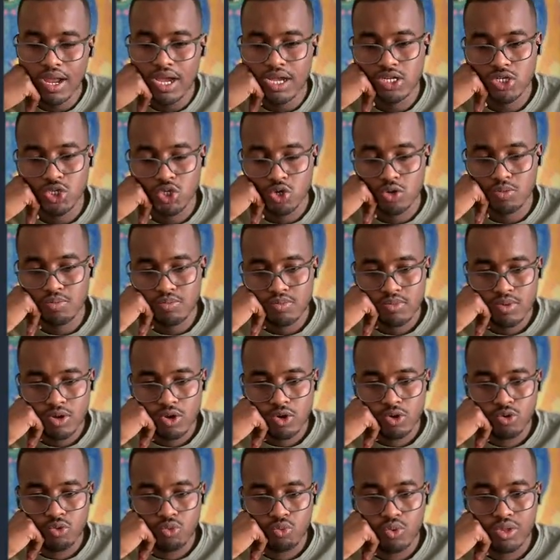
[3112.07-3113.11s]
job
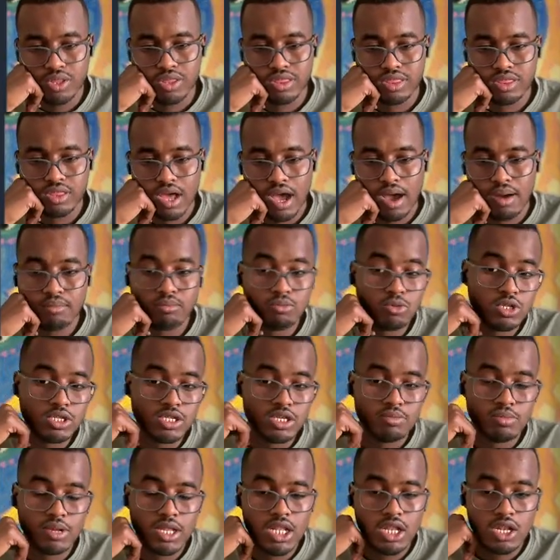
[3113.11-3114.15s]
with
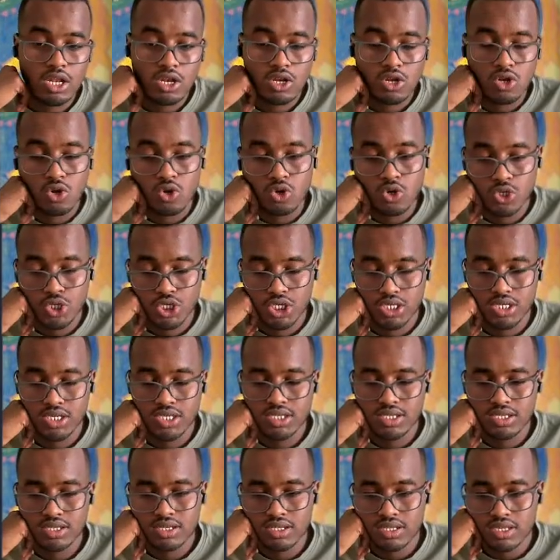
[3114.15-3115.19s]
multiple logics.